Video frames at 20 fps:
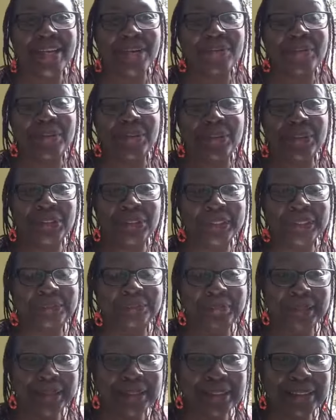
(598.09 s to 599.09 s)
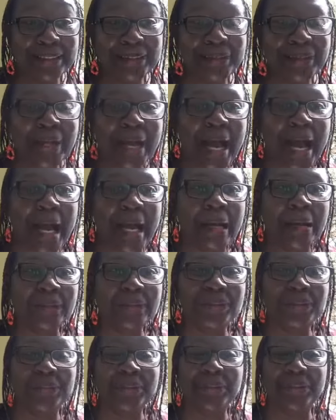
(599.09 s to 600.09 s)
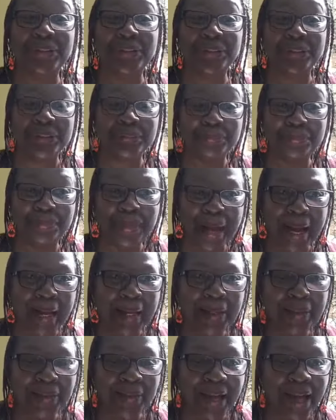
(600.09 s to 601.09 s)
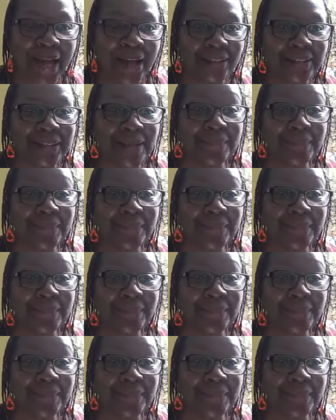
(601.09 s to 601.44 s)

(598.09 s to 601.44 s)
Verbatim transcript: when you're just building your house, when you're just buying your house.